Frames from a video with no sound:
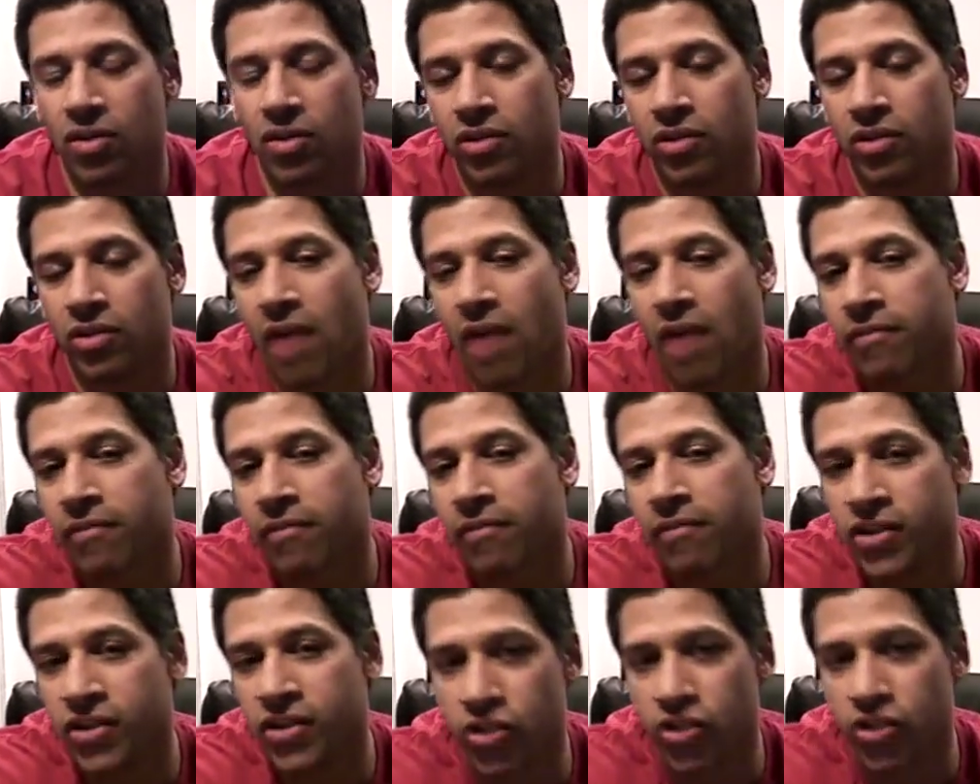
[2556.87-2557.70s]
you have a
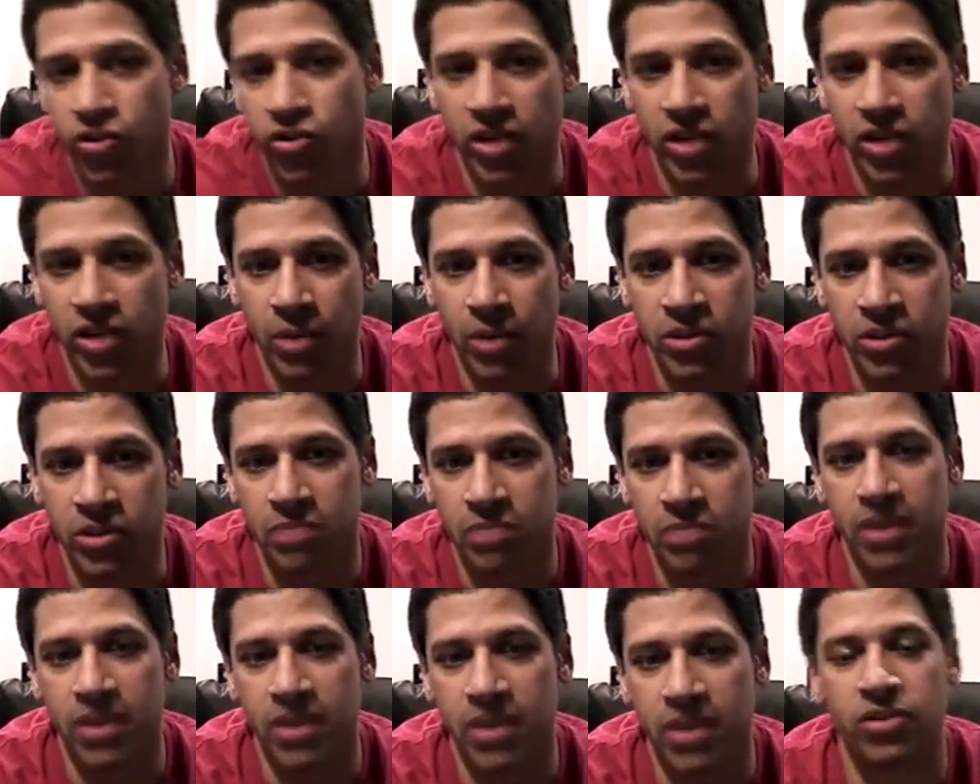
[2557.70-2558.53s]
feature tree, which is
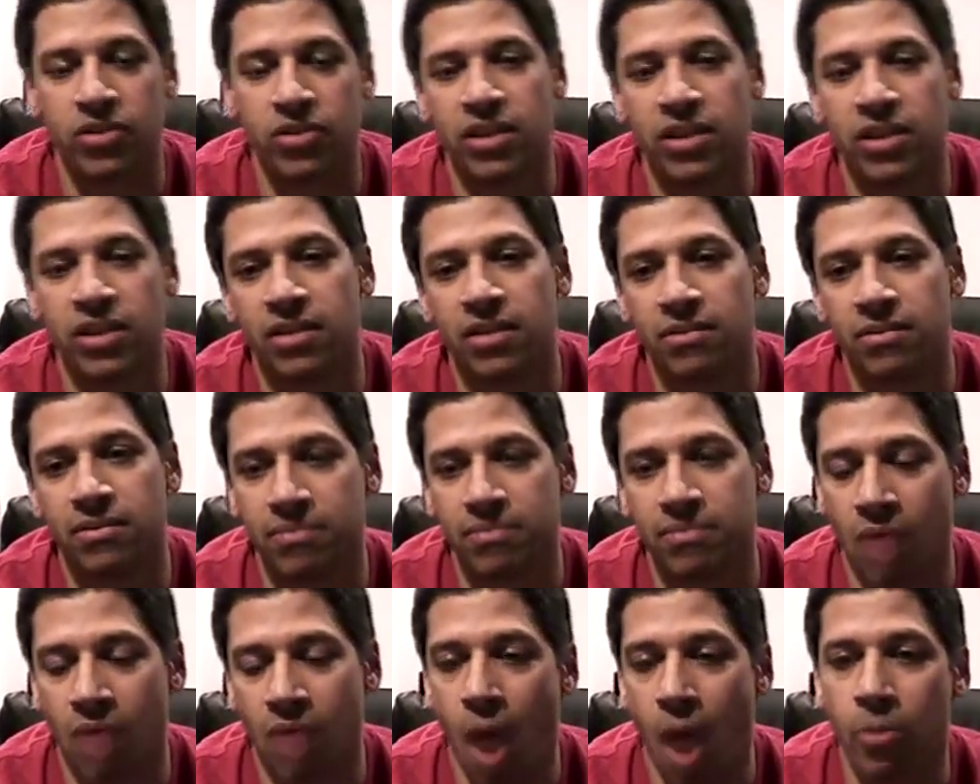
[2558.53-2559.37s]
basically
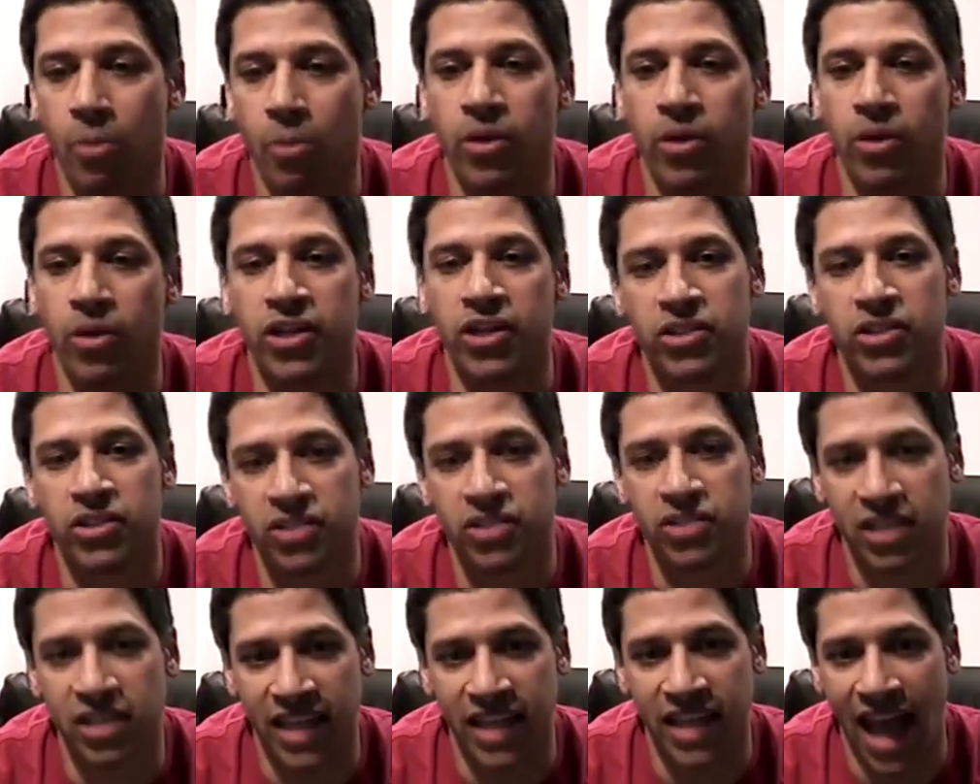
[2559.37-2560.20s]
operations
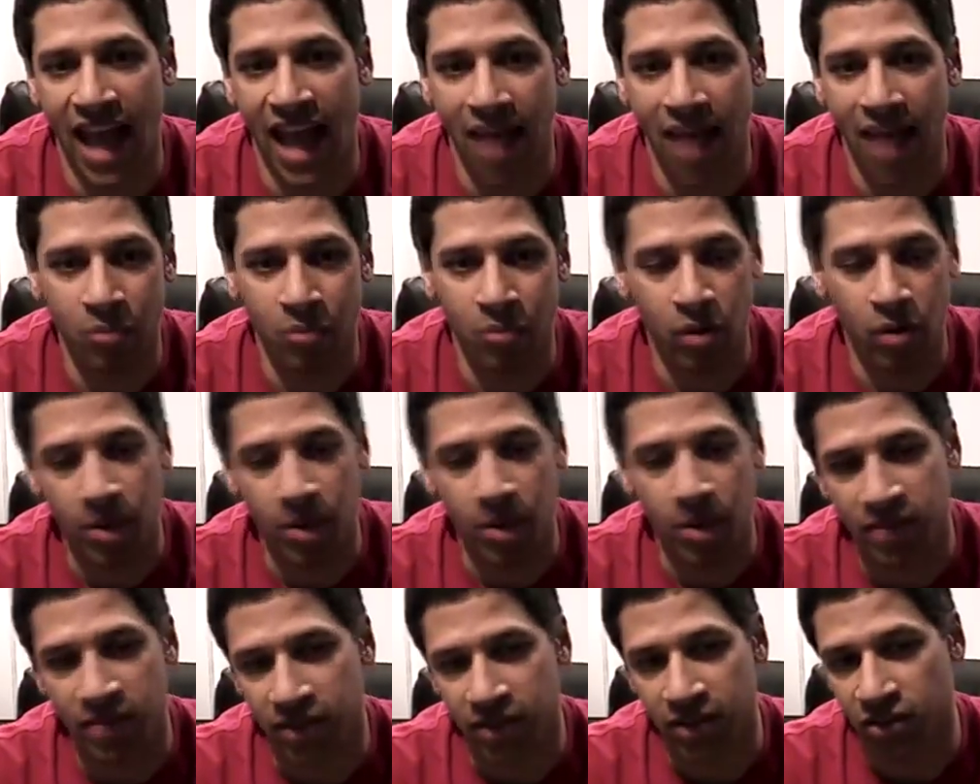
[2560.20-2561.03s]
that the CAD program
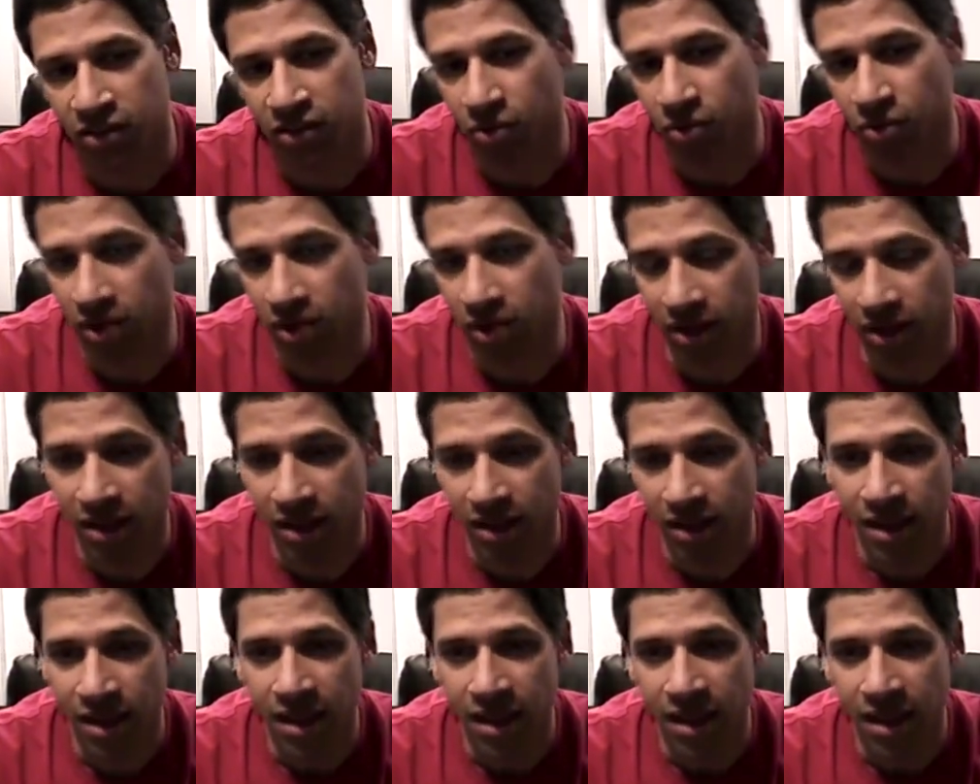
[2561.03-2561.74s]
is executing.